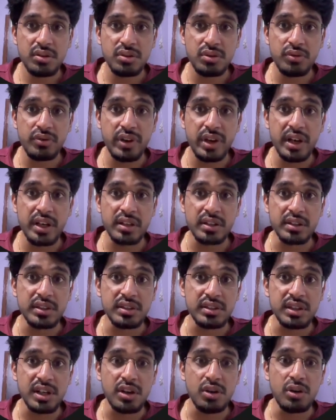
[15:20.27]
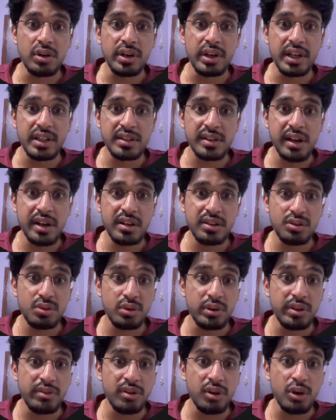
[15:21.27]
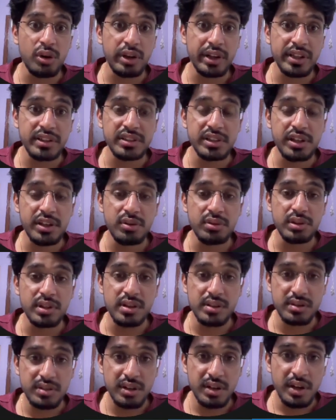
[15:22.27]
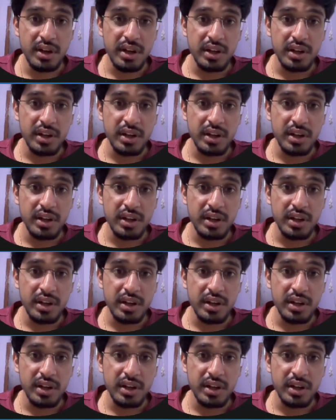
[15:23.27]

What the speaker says: So we can just click on next line, so it will not execute this.